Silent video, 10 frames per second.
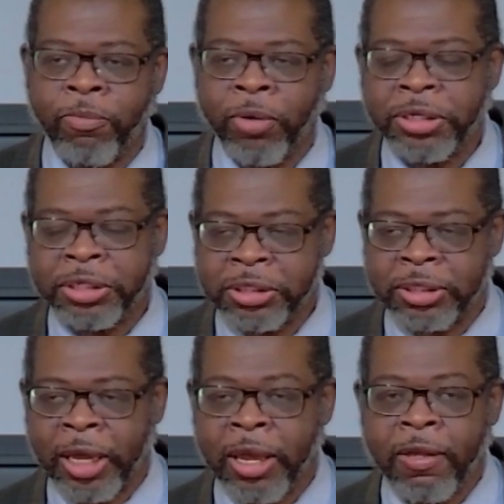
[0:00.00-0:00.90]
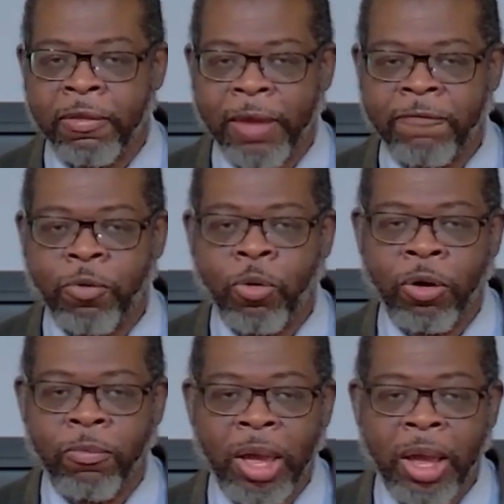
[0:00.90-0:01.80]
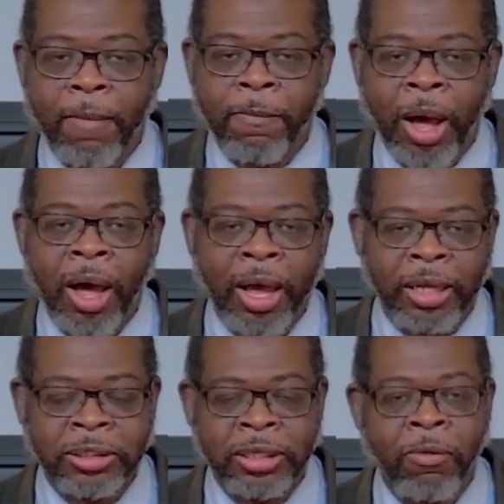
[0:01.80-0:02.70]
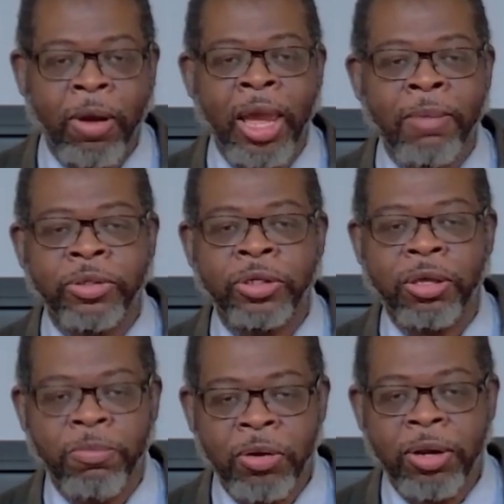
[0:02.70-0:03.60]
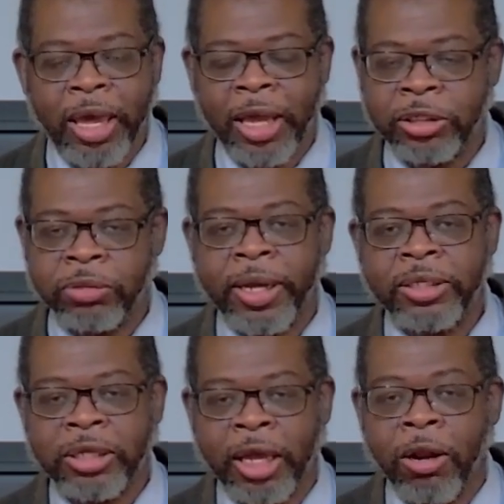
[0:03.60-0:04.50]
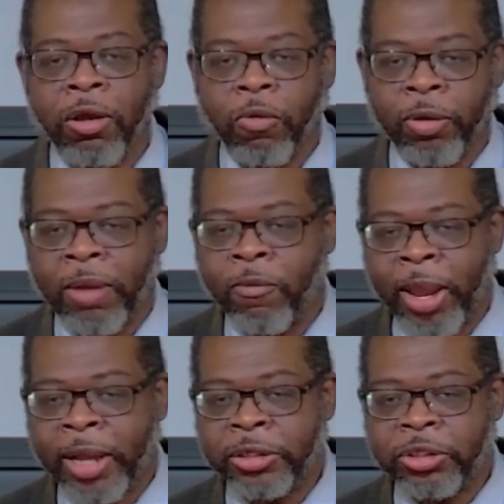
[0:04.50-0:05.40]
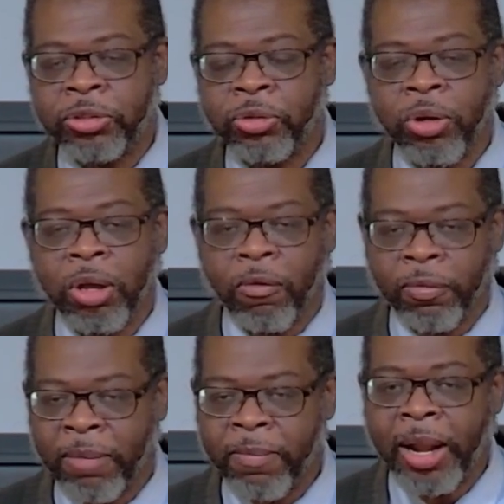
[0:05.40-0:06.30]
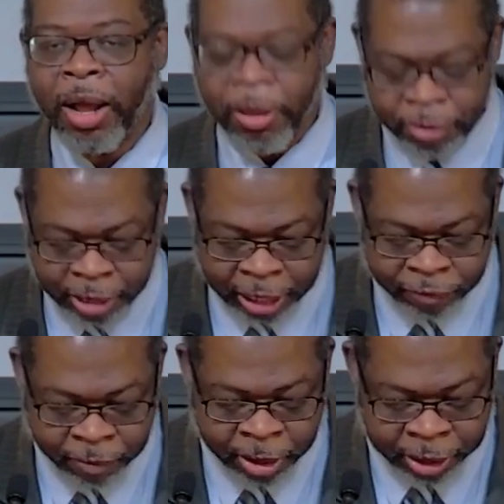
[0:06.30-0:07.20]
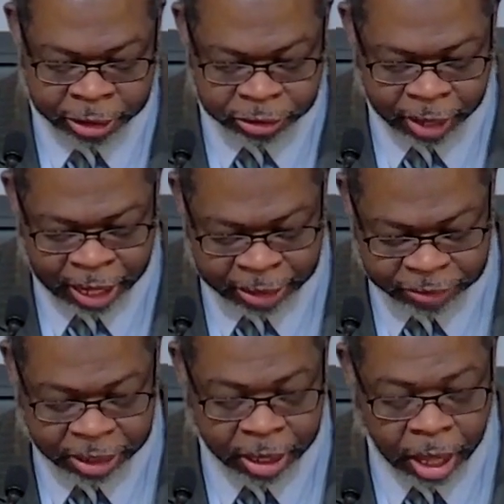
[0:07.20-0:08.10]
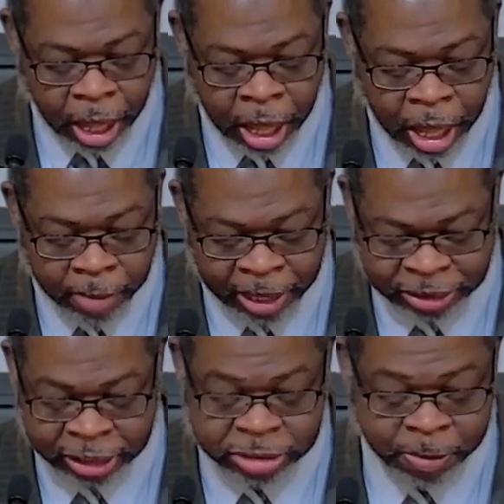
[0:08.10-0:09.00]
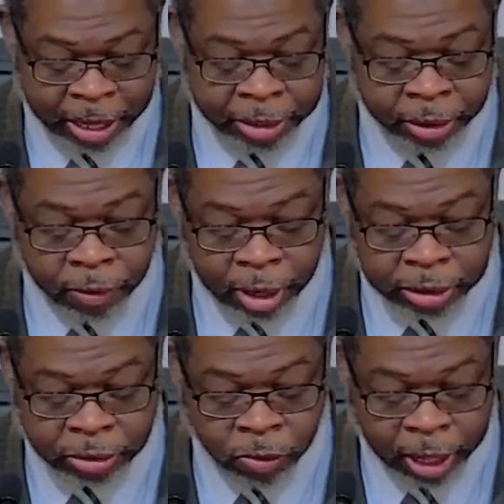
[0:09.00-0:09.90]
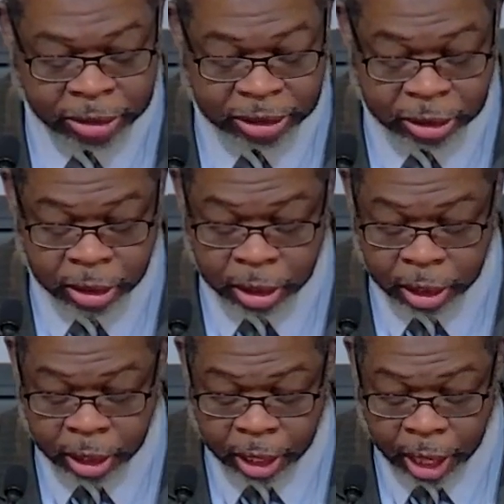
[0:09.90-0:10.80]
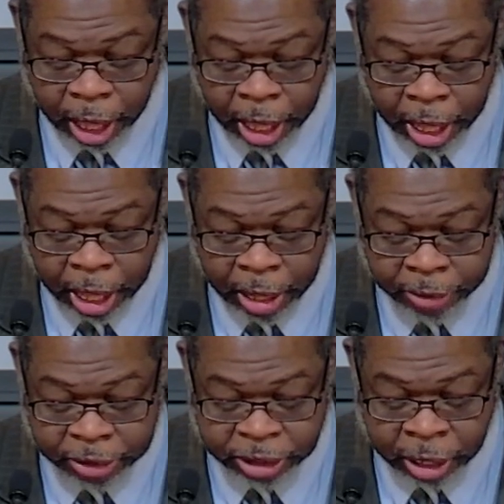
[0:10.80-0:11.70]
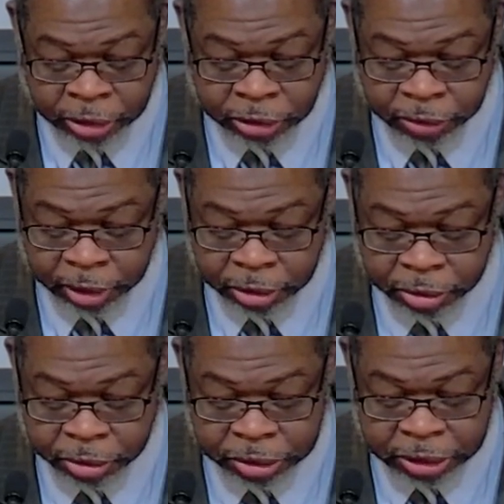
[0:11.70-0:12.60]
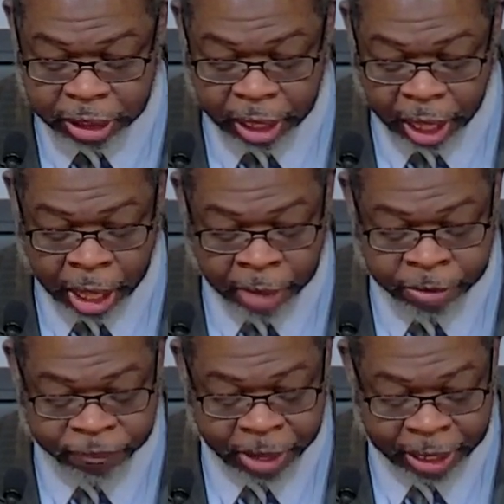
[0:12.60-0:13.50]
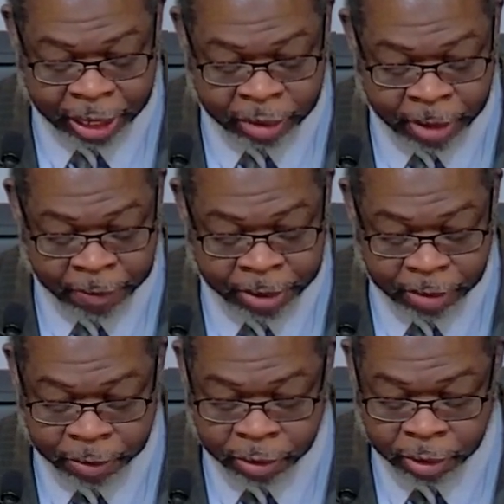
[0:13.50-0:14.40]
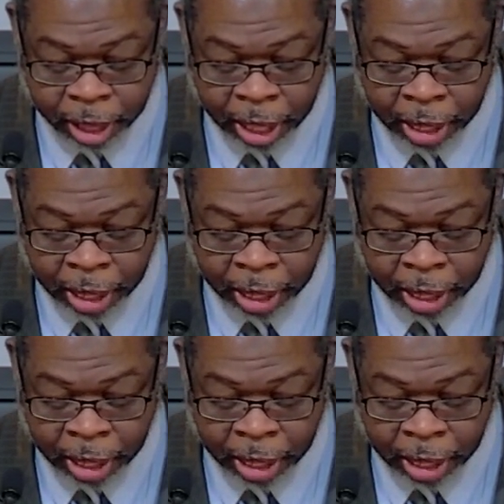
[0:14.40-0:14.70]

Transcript: bridges, they formed bonds, they were able to communicate and translate when they ran into or they met other Native American tribes as they expanded across the West. This also includes, you find out about people,